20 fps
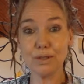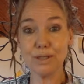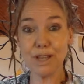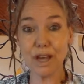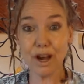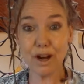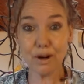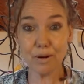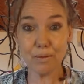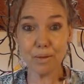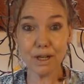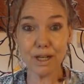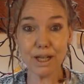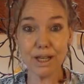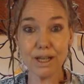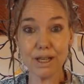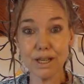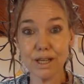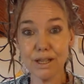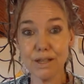
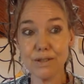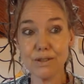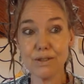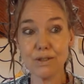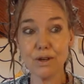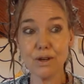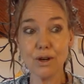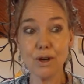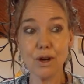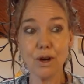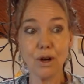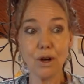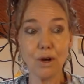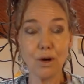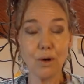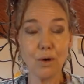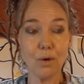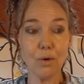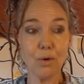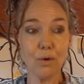ceremonies
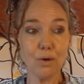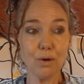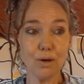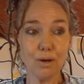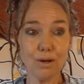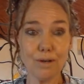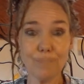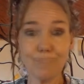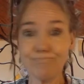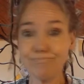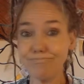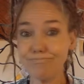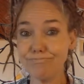or